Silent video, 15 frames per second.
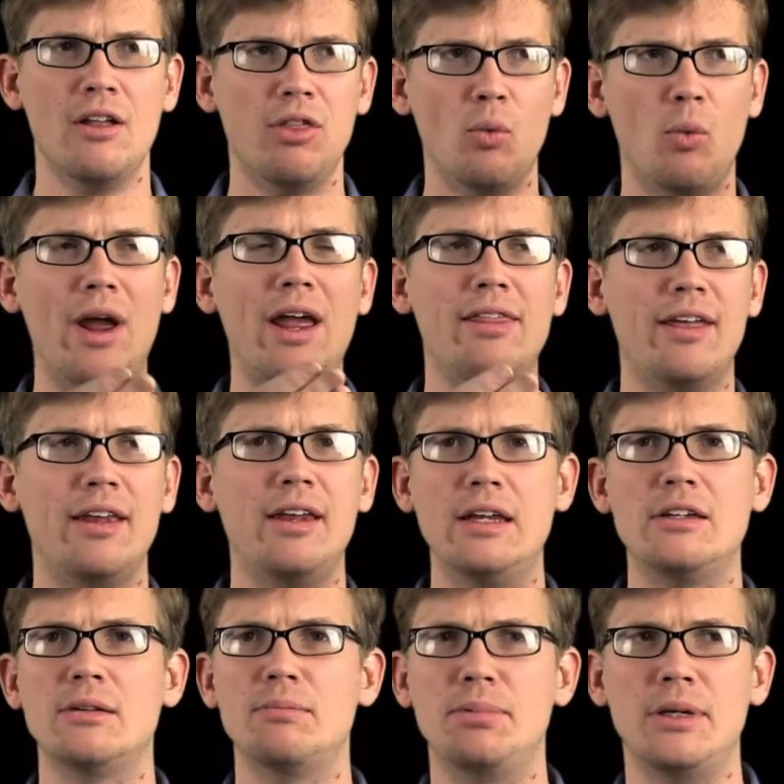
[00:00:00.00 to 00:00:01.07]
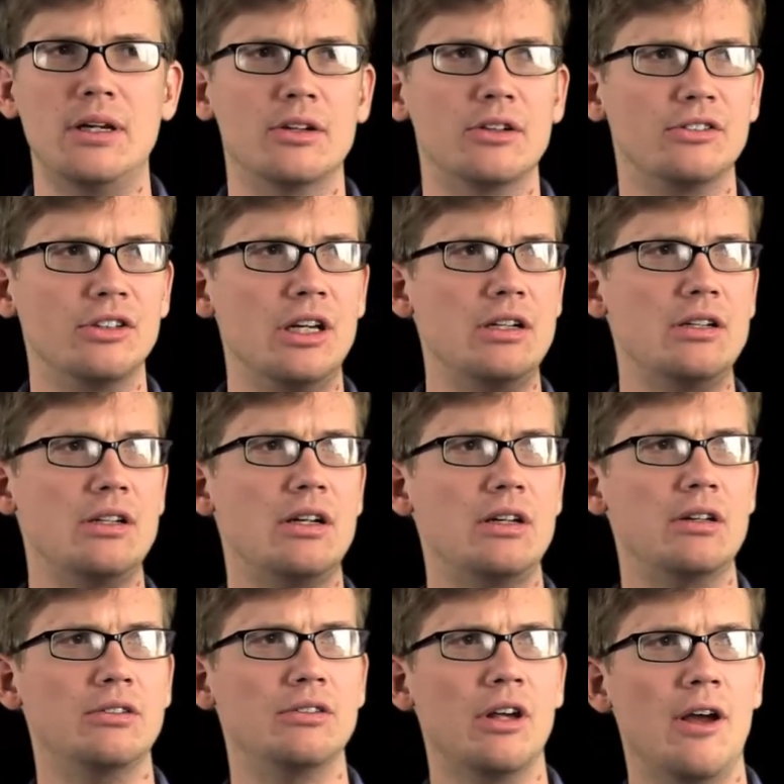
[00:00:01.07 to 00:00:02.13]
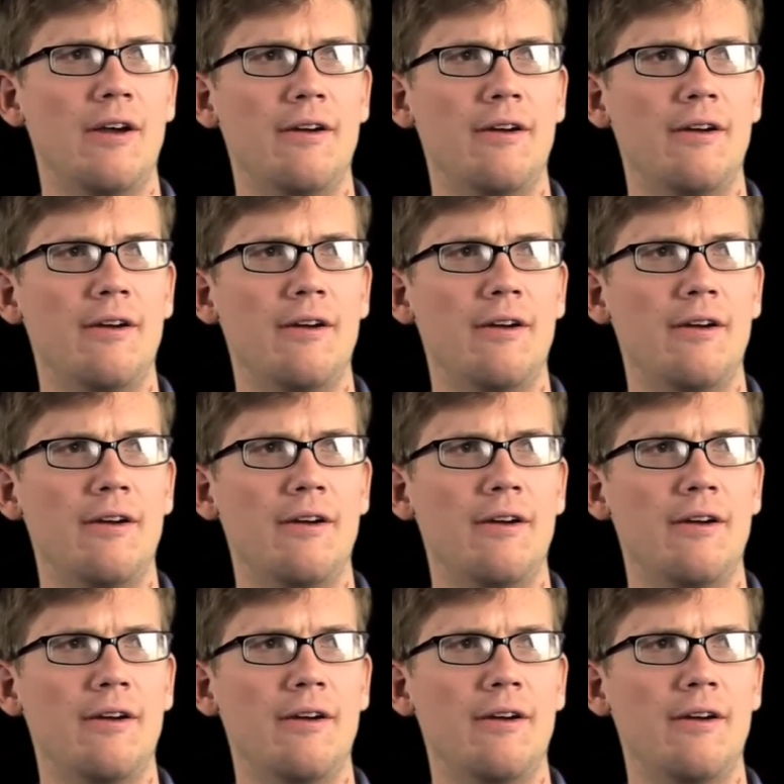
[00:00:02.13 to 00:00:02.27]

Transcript: the way that it appears. It is